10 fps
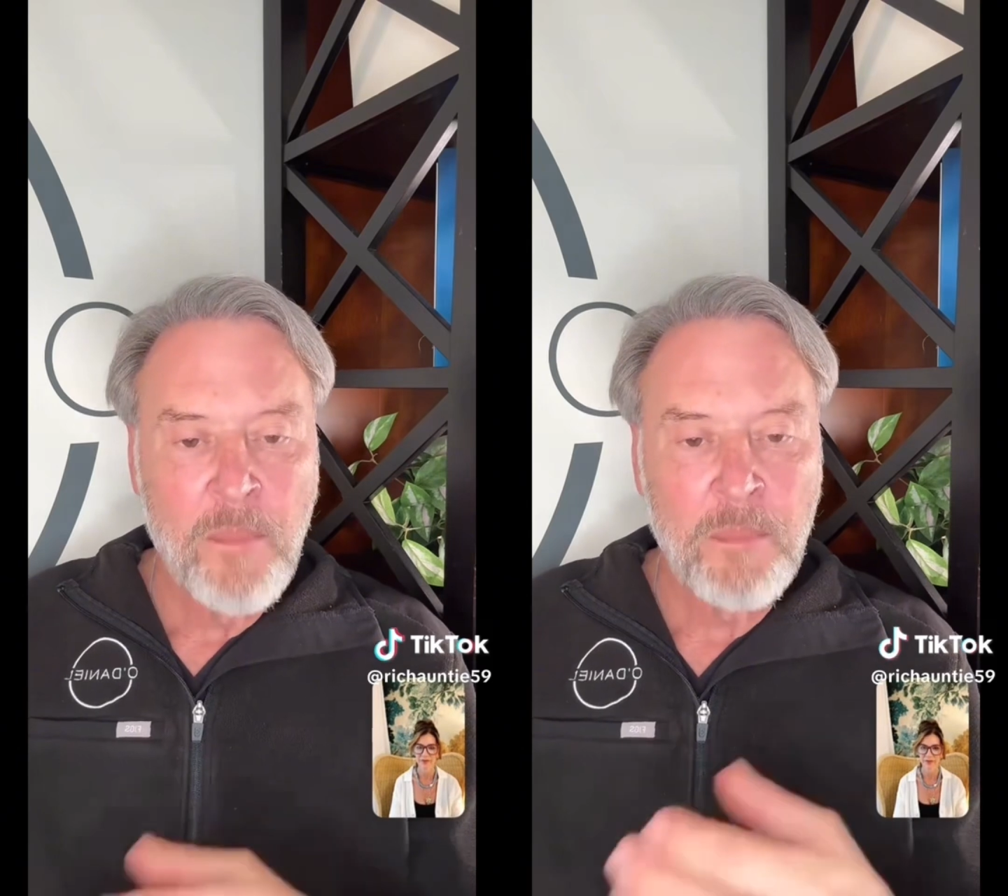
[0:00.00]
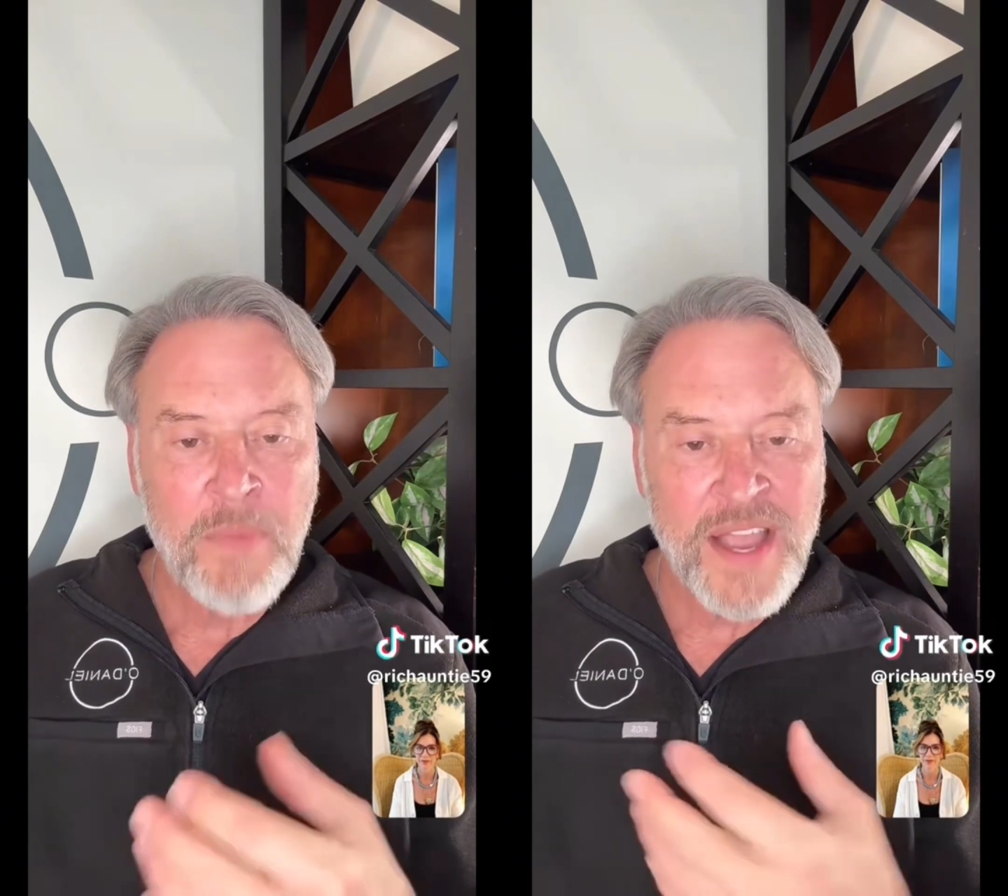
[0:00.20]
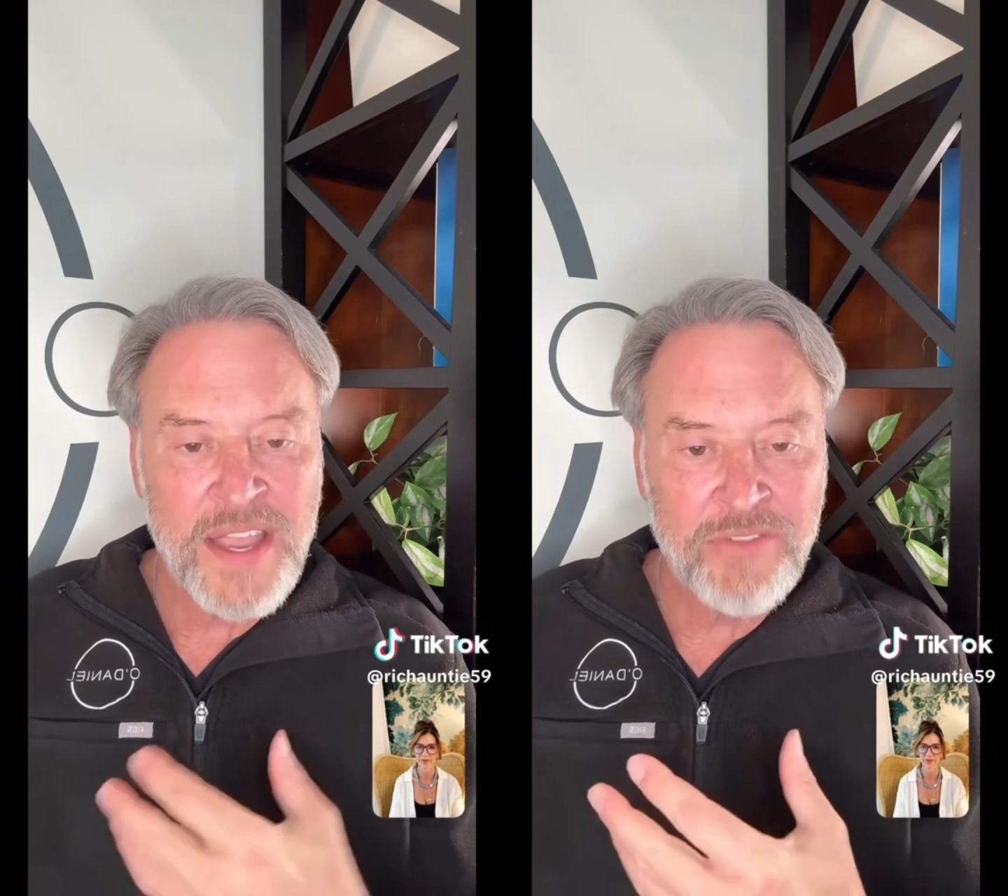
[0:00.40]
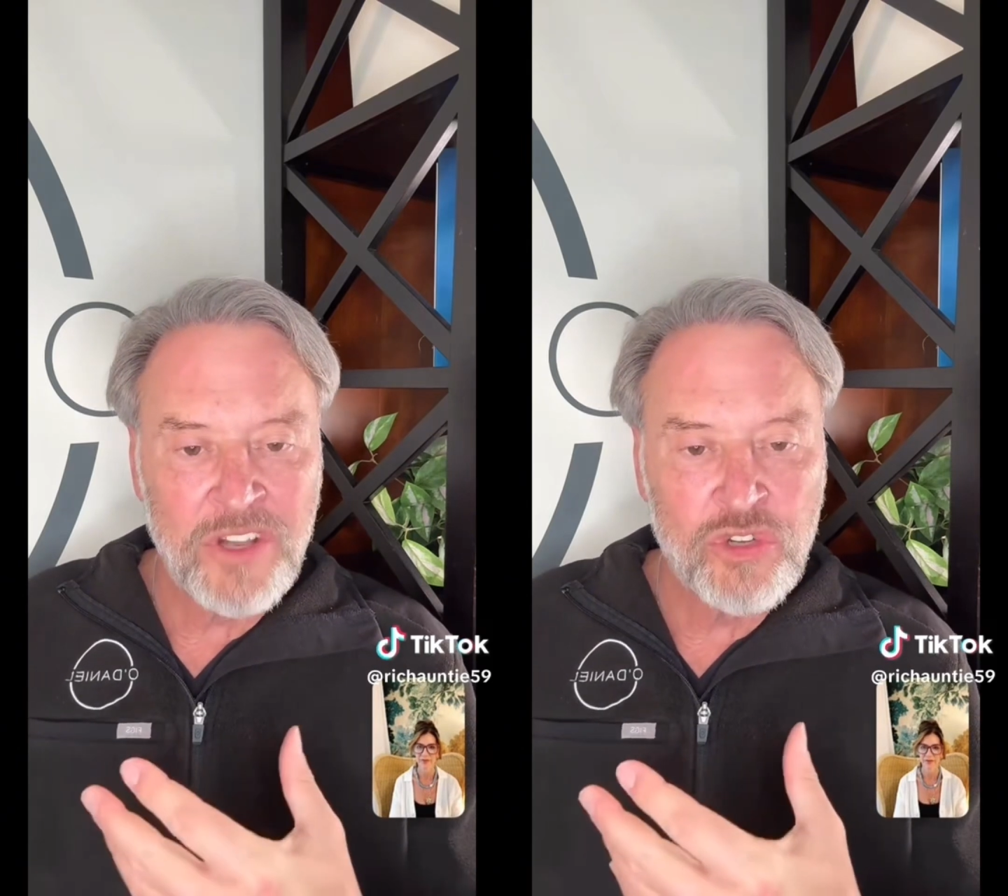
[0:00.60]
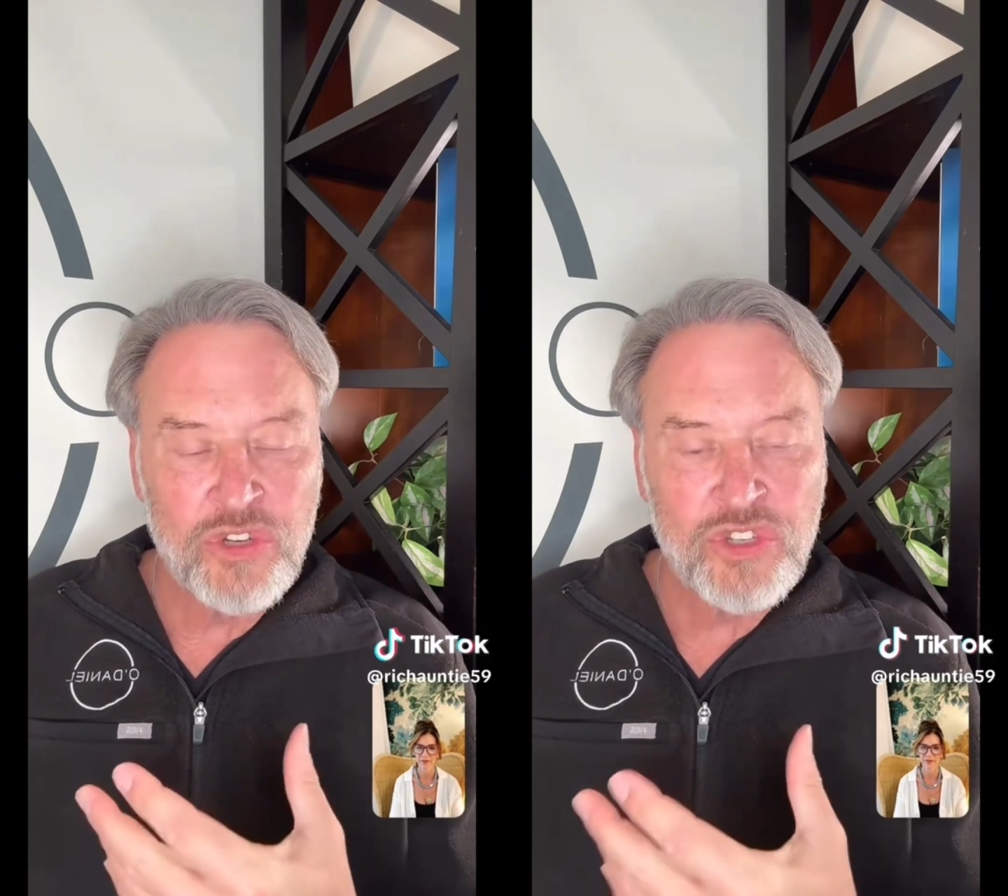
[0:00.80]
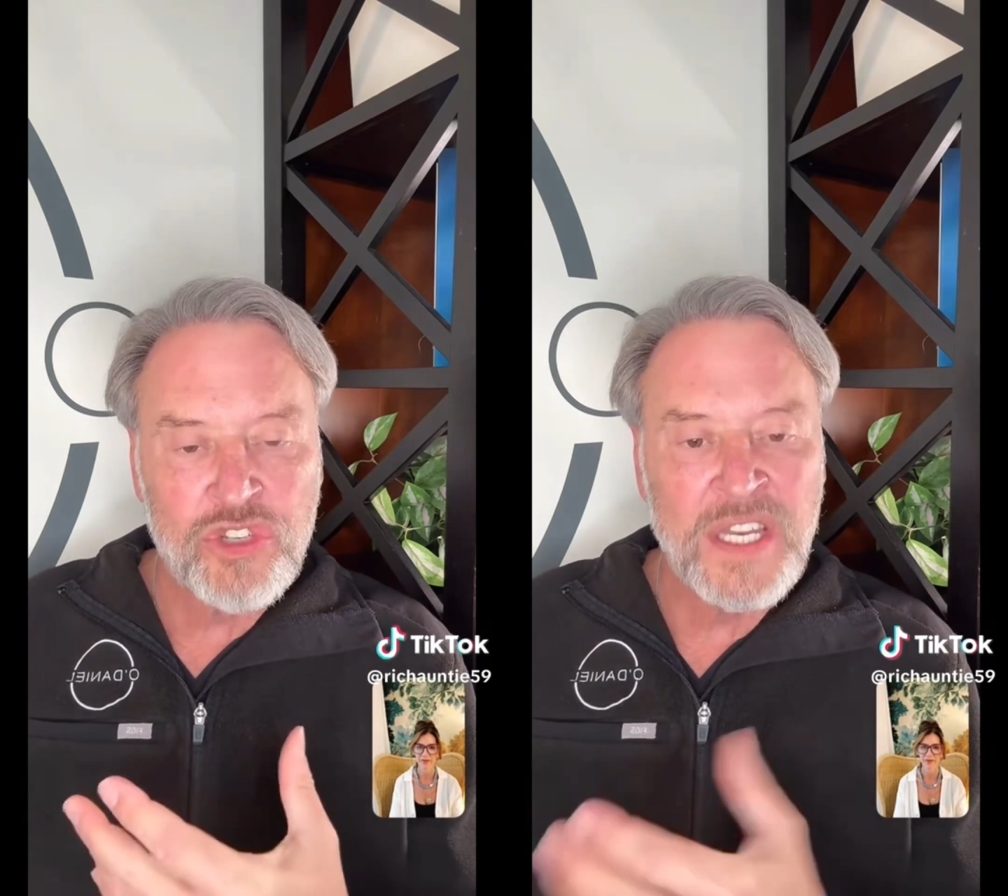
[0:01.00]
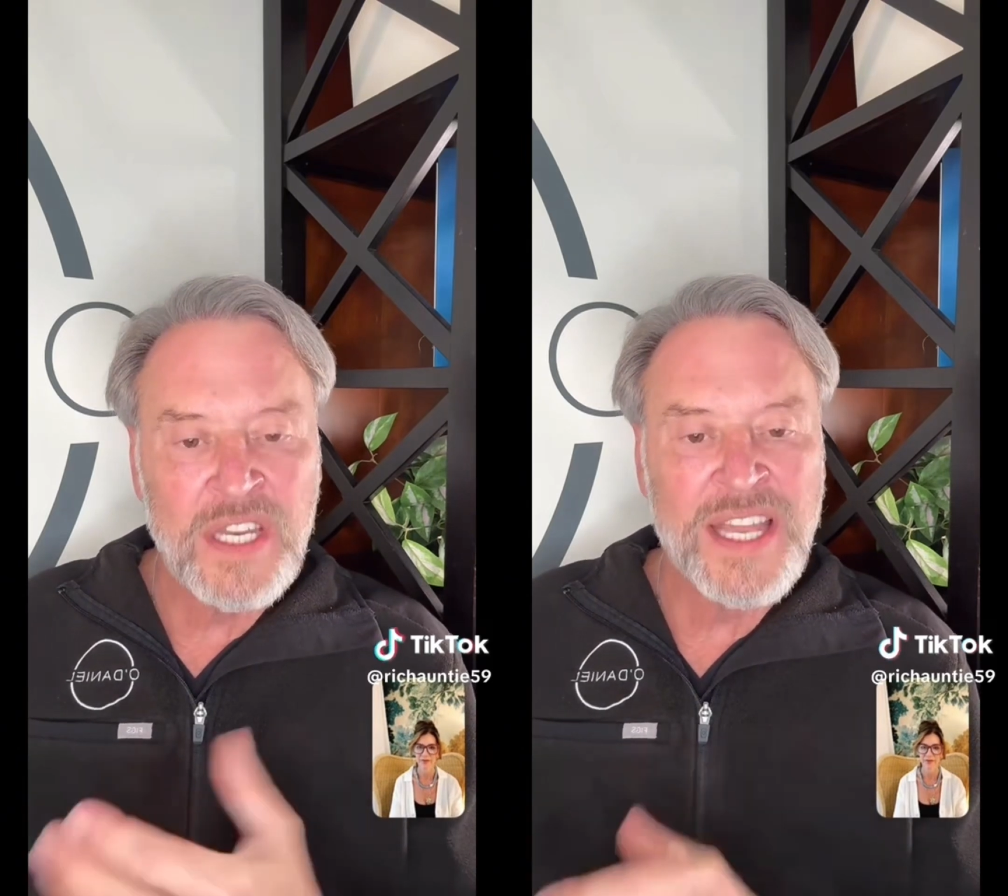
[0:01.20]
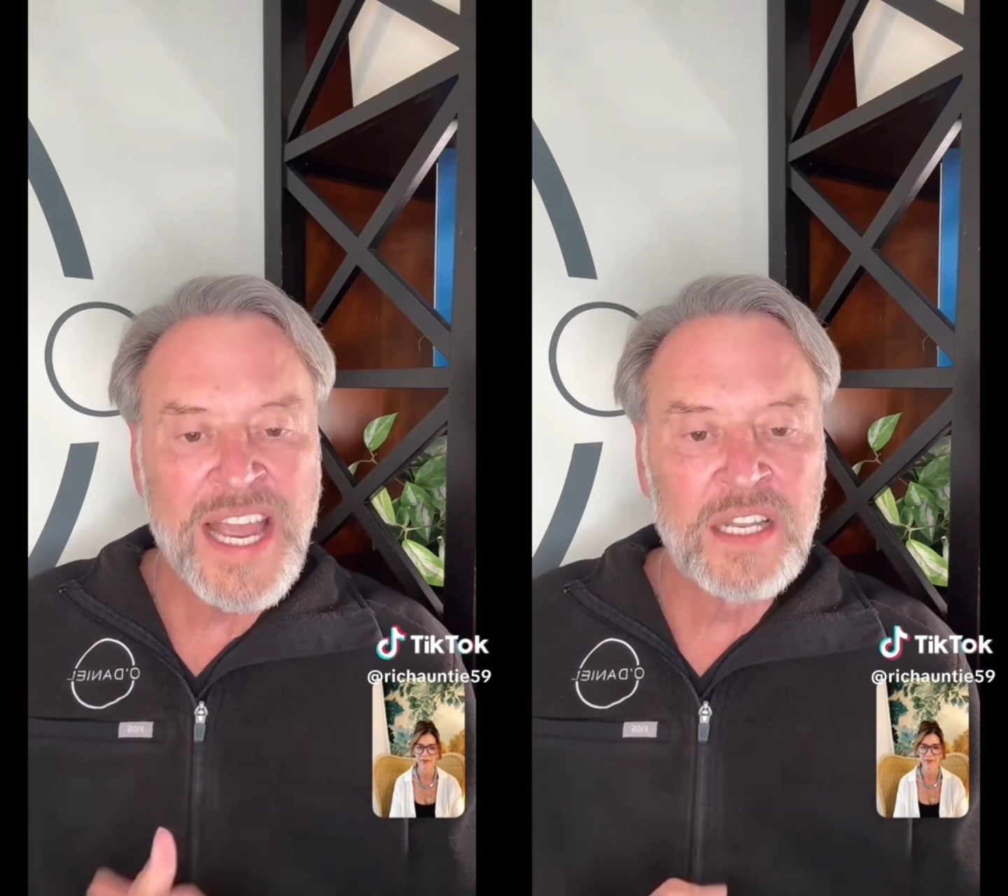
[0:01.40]
My evolution
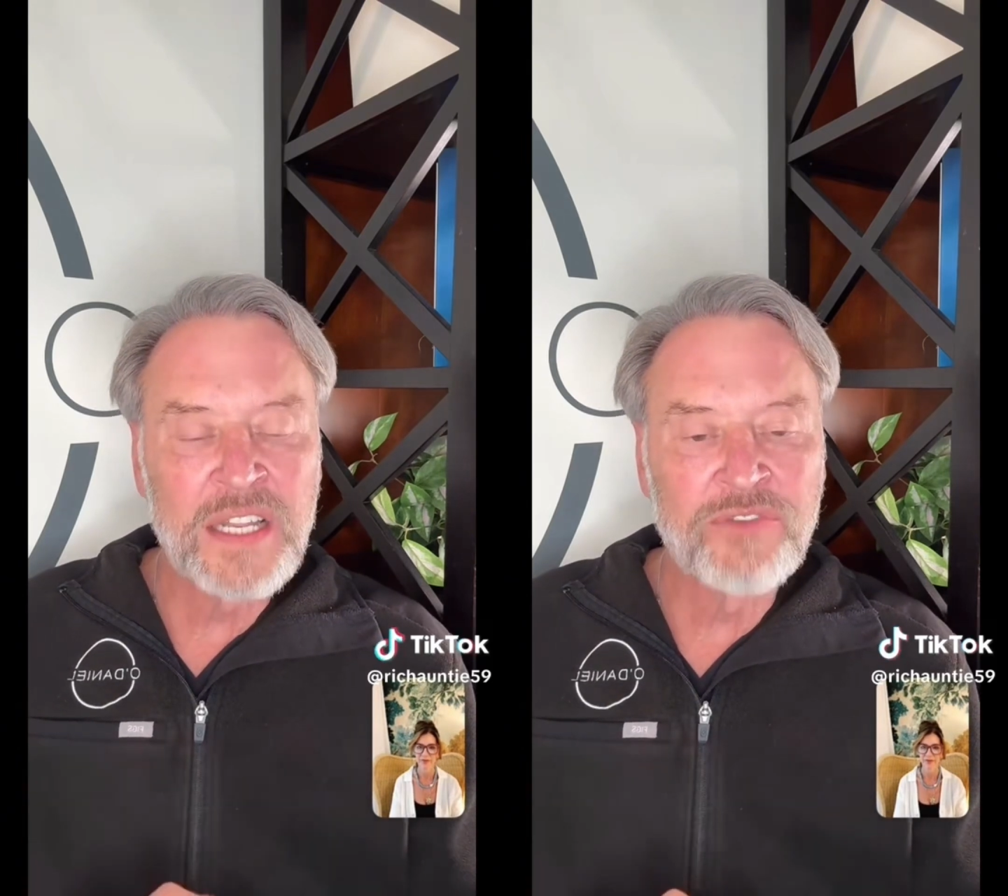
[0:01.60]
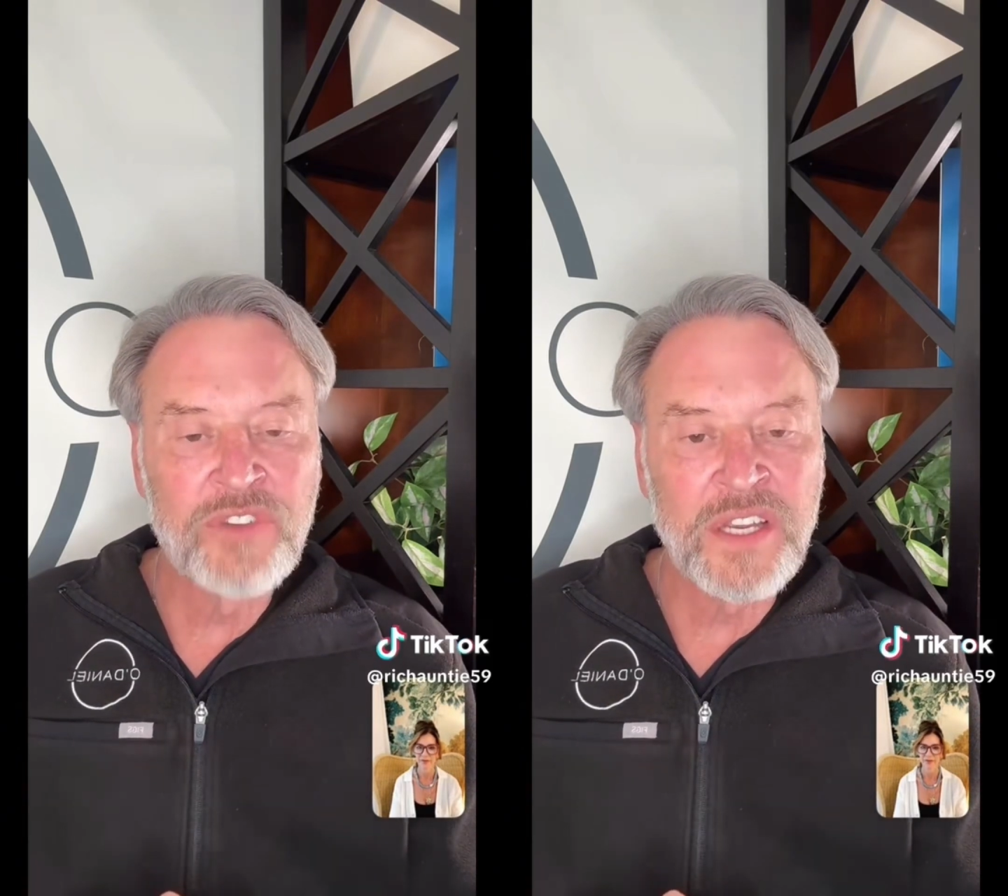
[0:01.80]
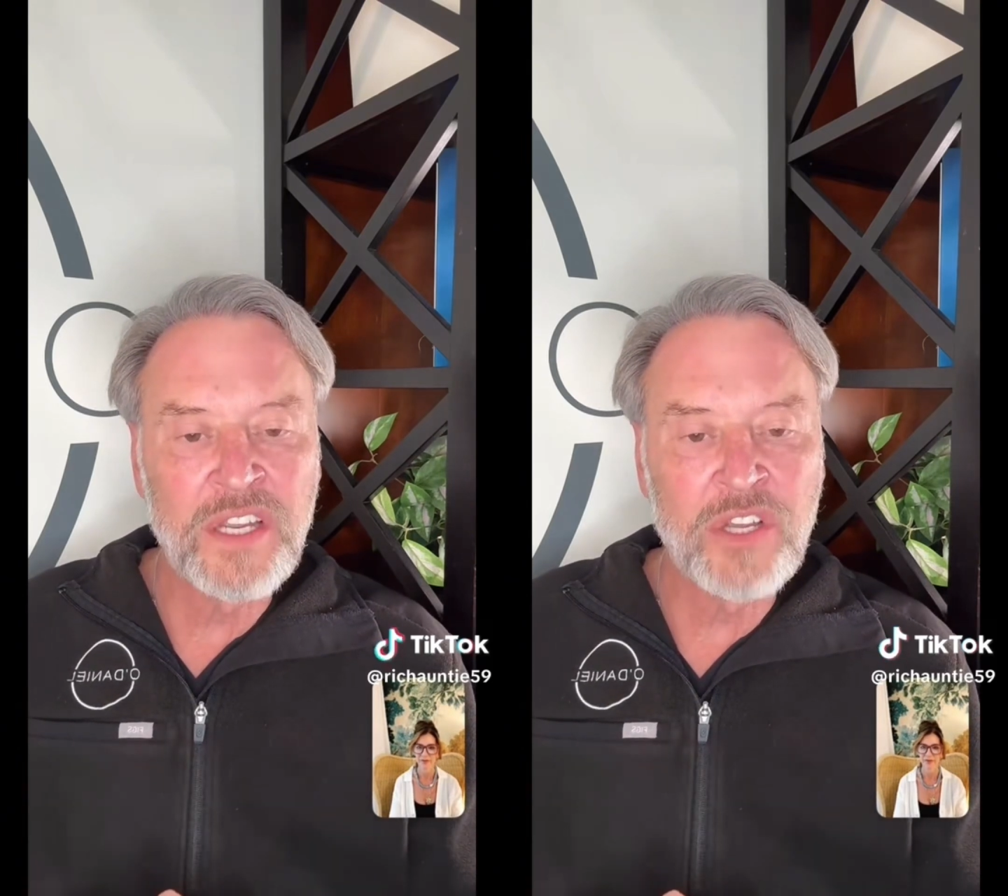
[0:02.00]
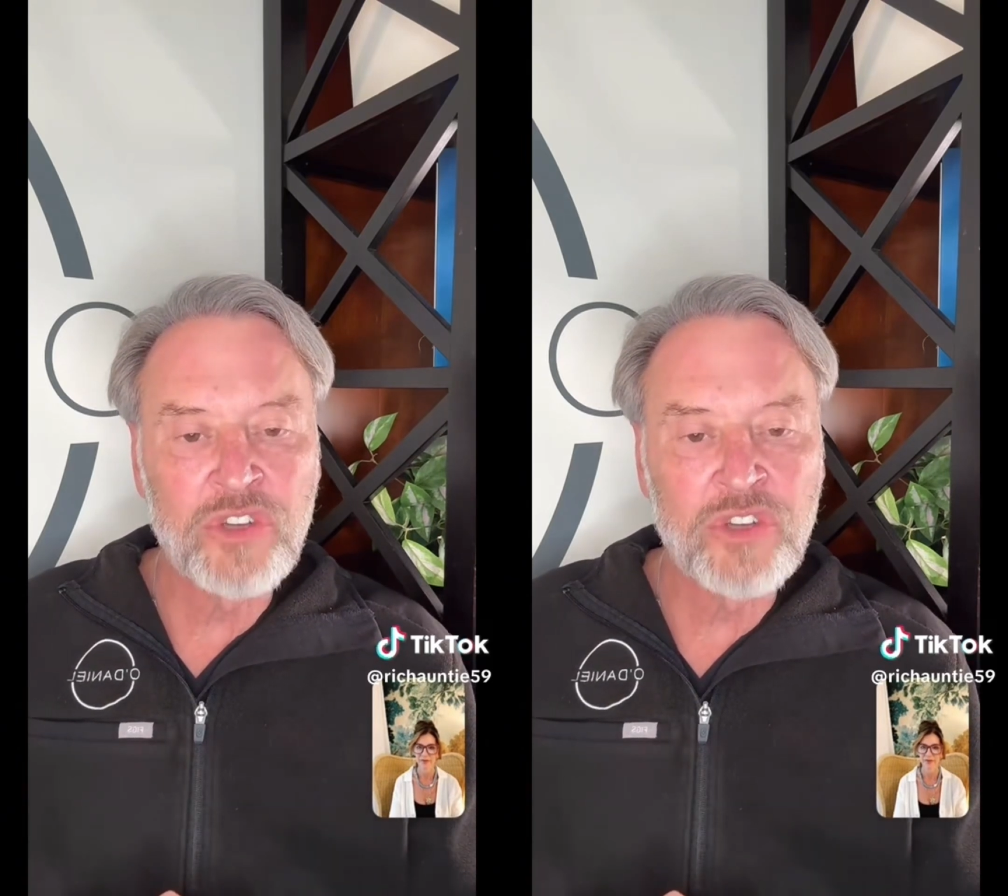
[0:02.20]
in neck lifting